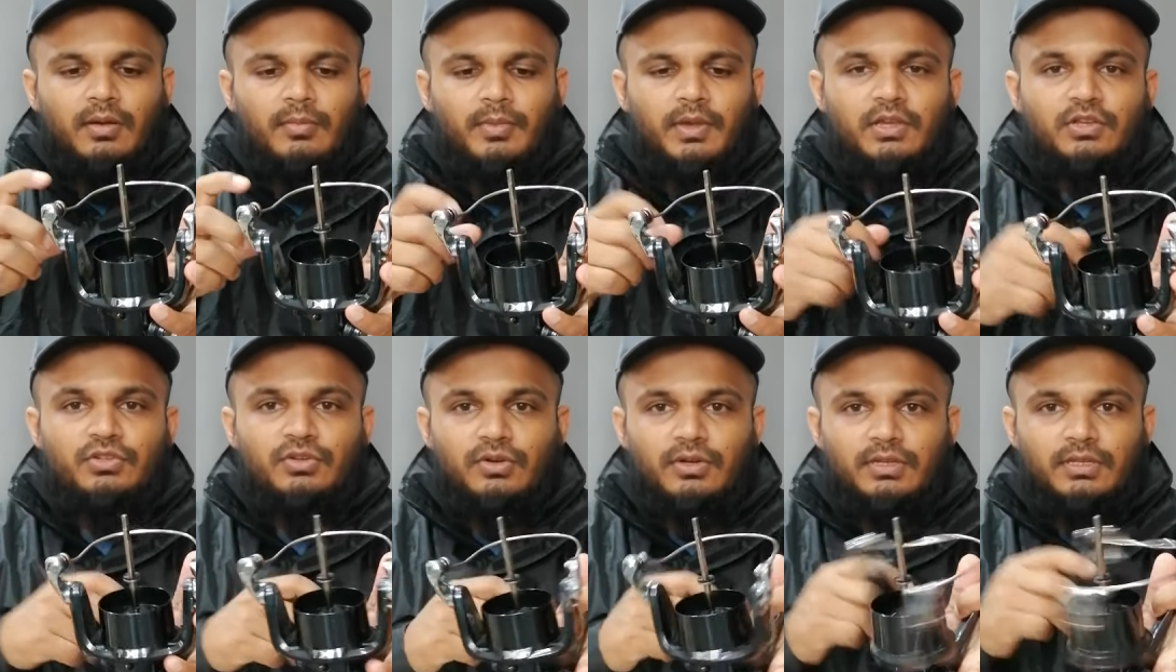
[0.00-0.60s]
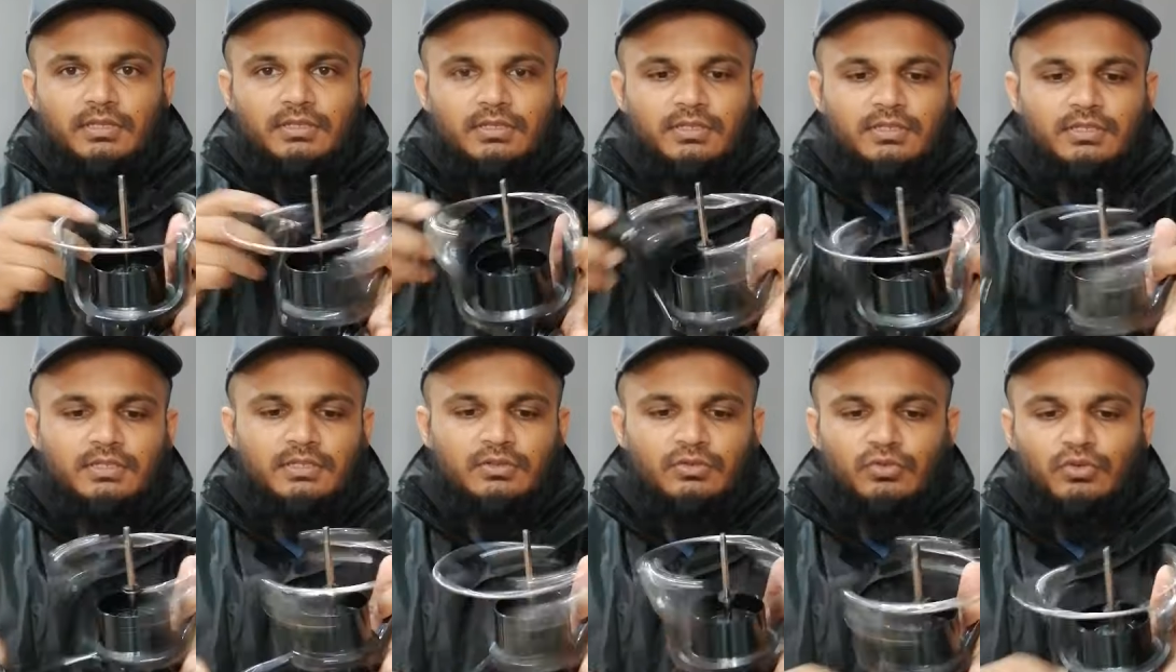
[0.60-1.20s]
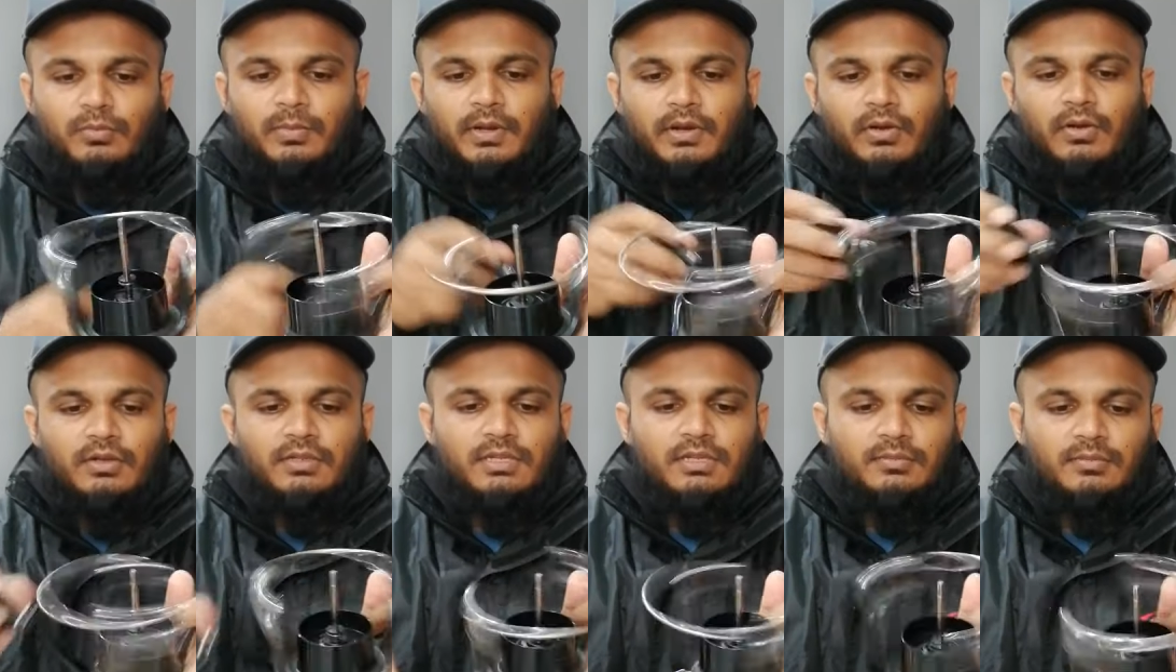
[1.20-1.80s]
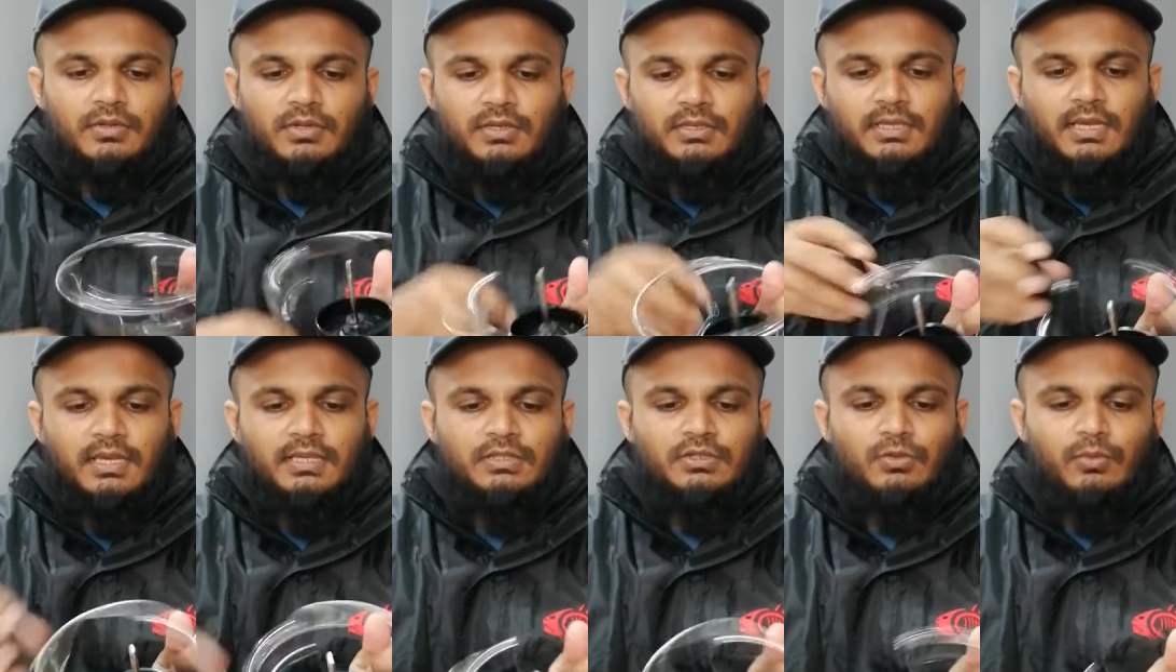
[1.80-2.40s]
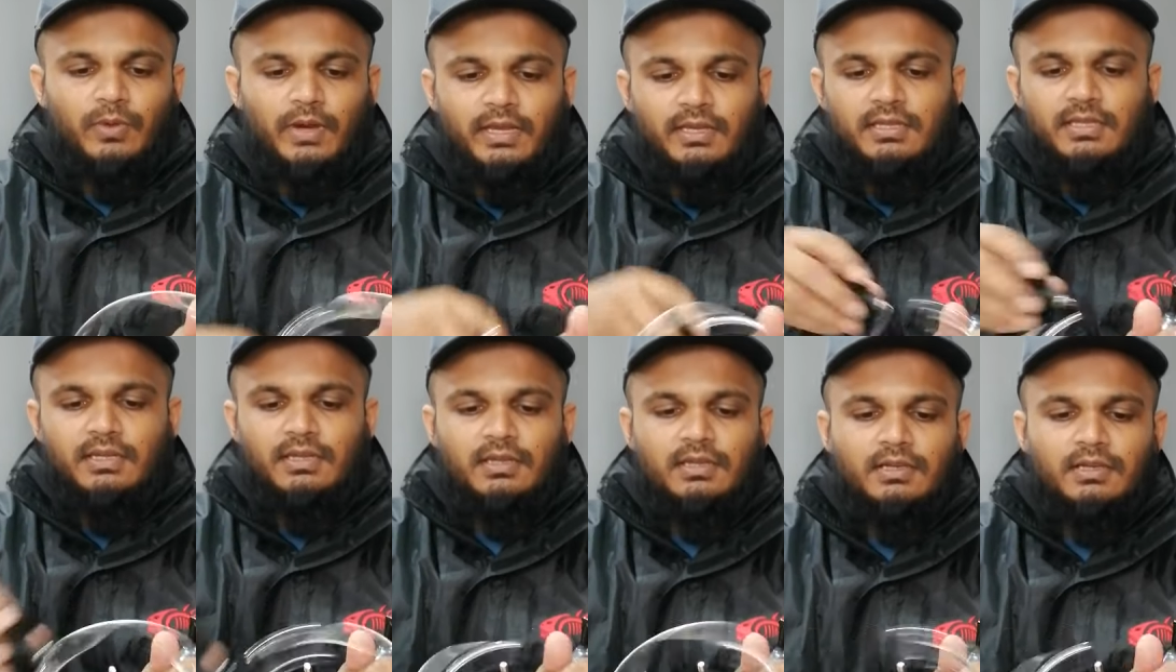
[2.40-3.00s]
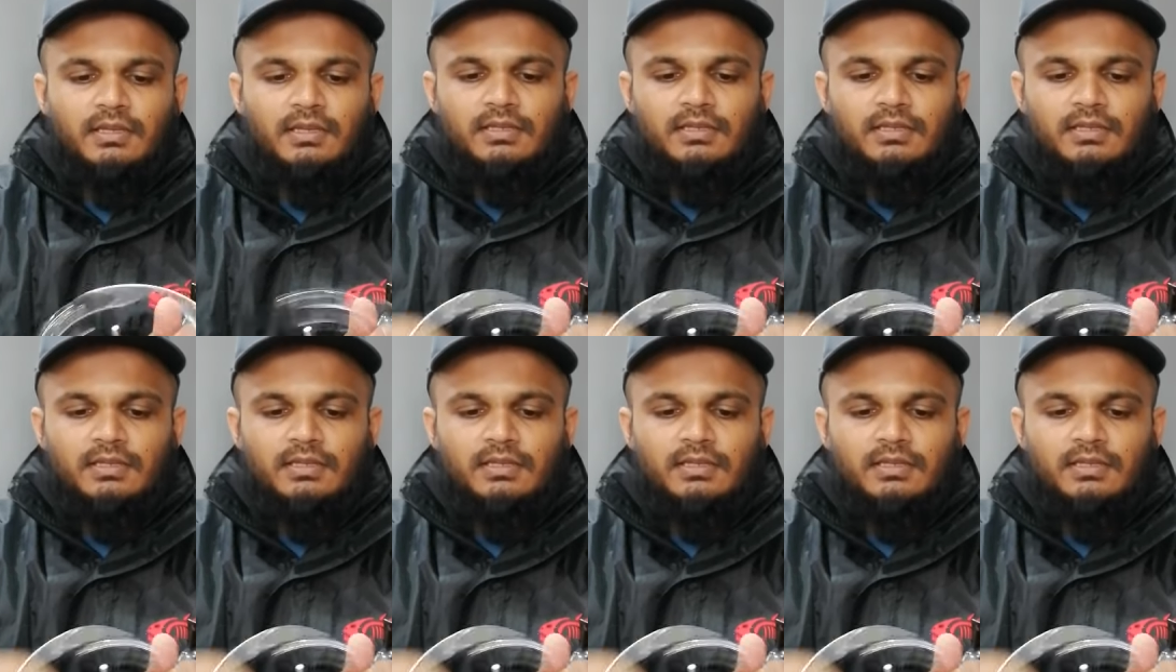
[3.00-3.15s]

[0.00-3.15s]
Make sure this is lube at all times, because as you're winding,